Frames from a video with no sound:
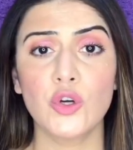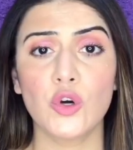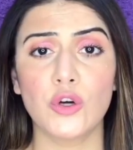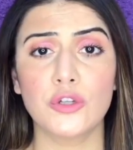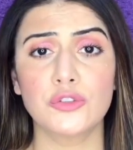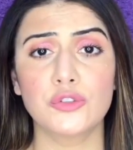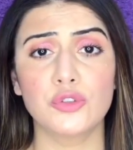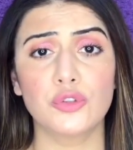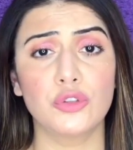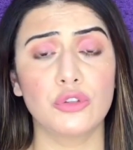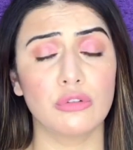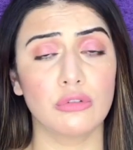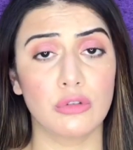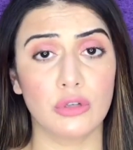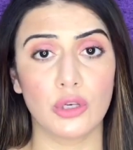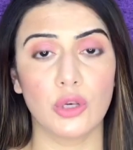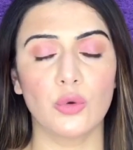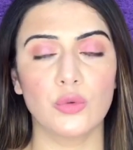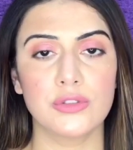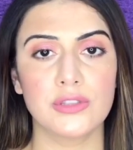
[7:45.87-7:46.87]
on to the
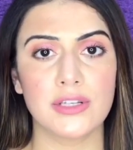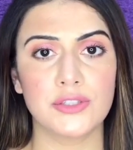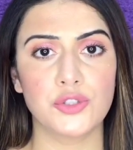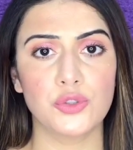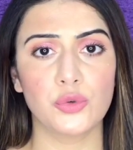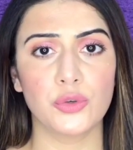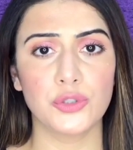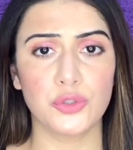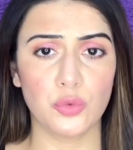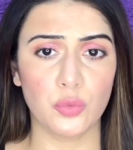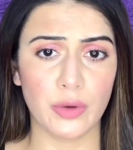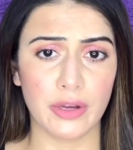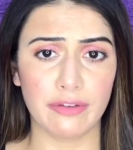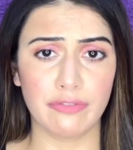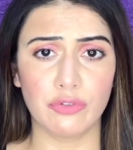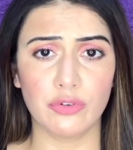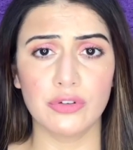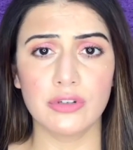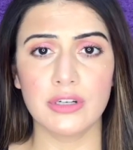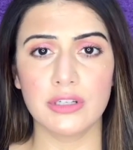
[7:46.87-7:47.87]
clothes that you're going to wear
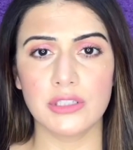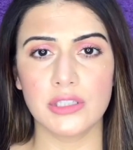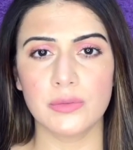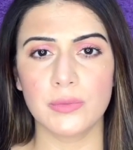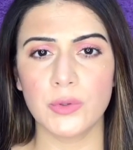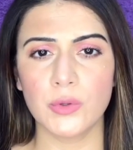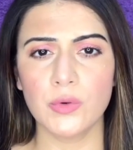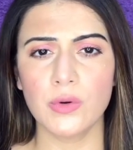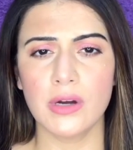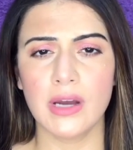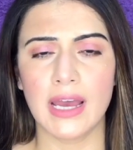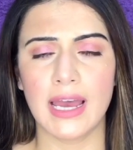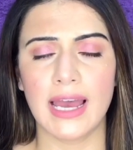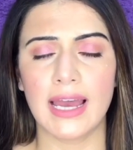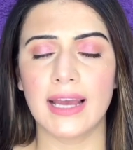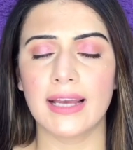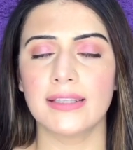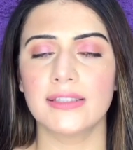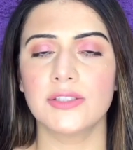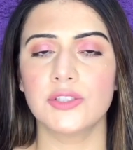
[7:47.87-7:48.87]
for an interview,
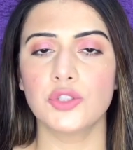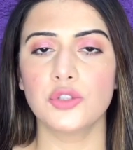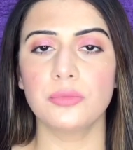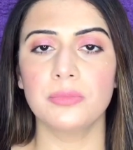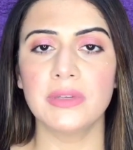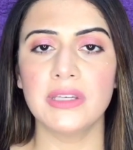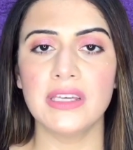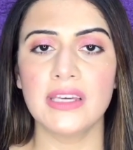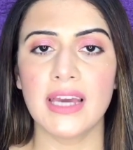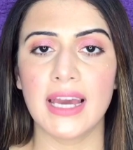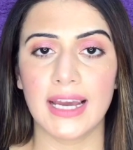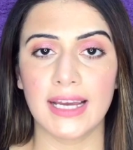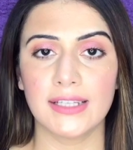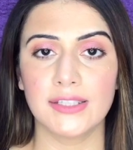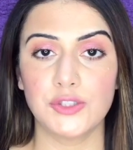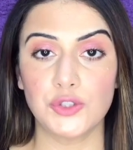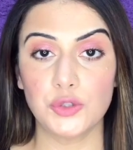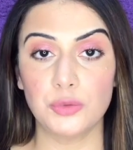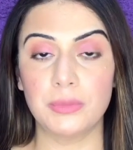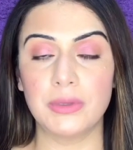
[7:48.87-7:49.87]
has to
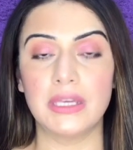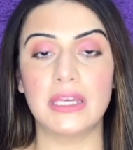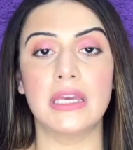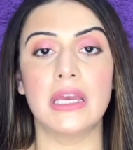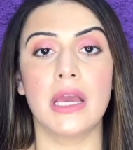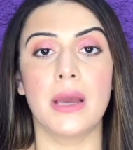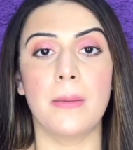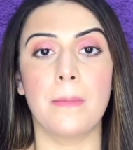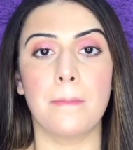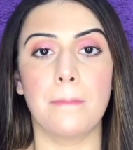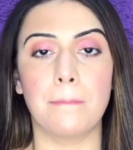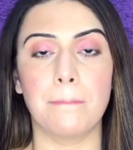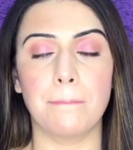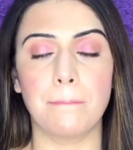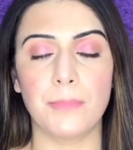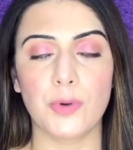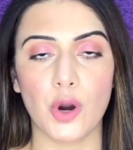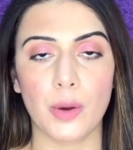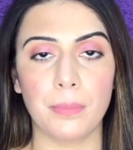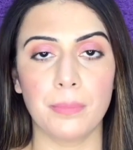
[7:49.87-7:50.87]
be
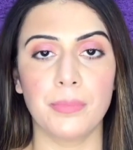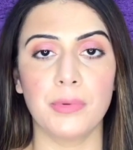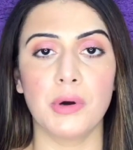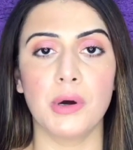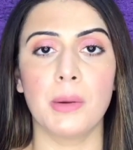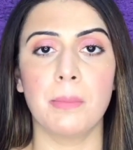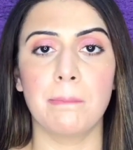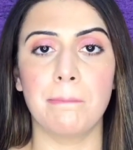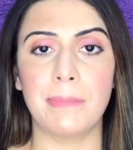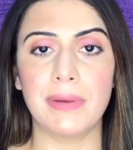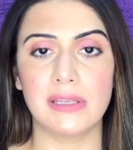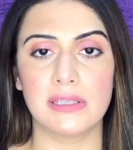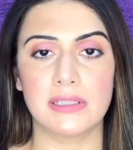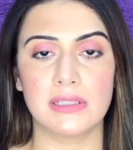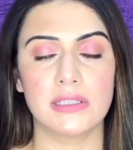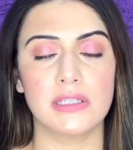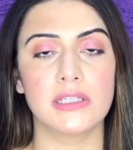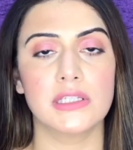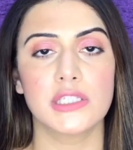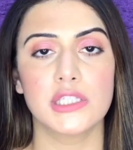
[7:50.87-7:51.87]
proper
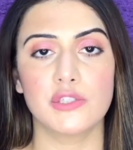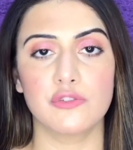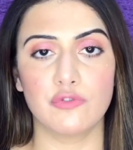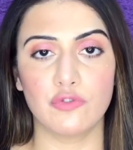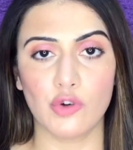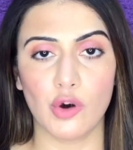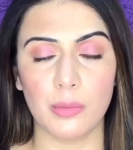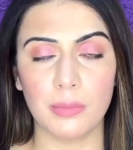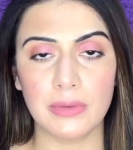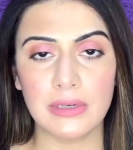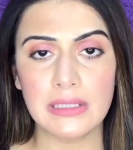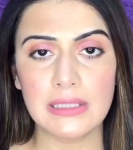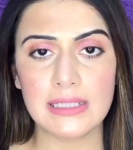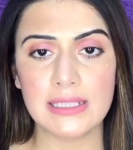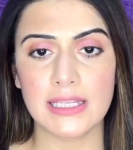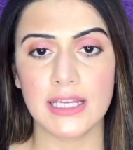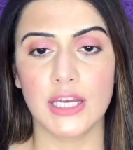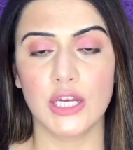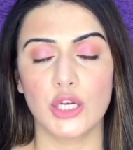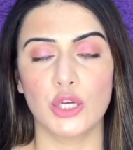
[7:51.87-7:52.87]
business
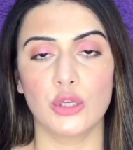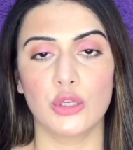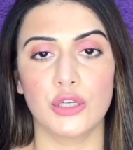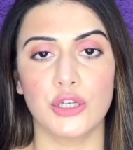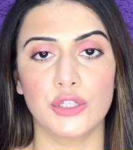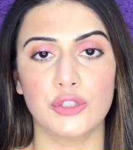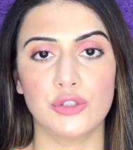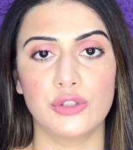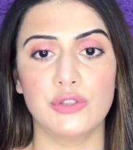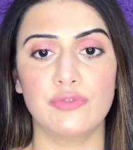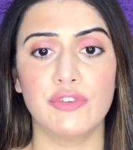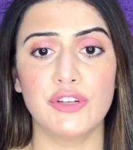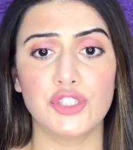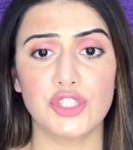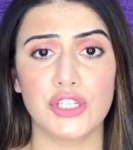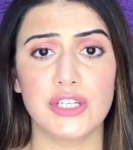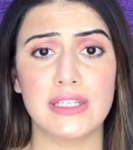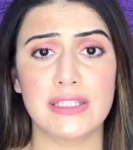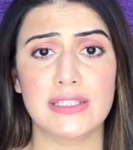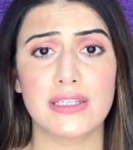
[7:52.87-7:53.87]
formals,
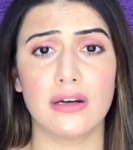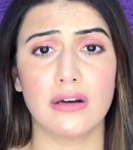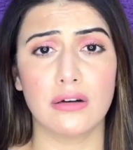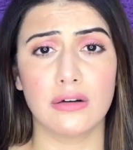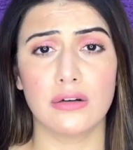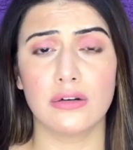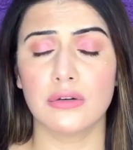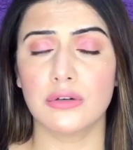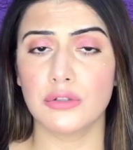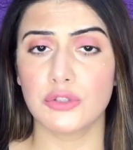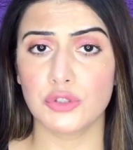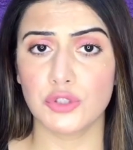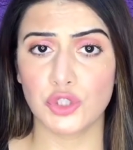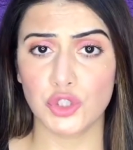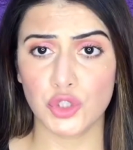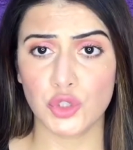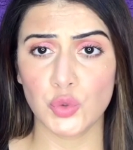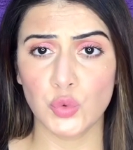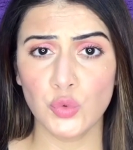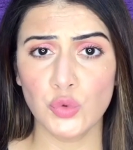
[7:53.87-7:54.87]
which is a
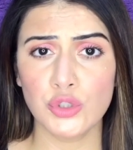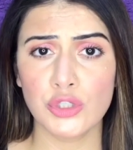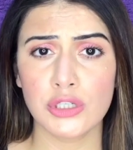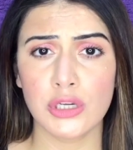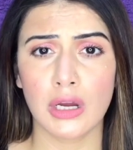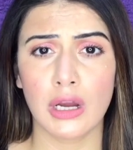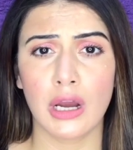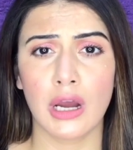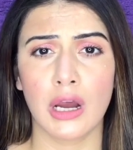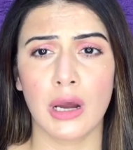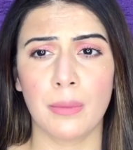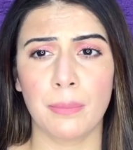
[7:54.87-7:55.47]
suit, a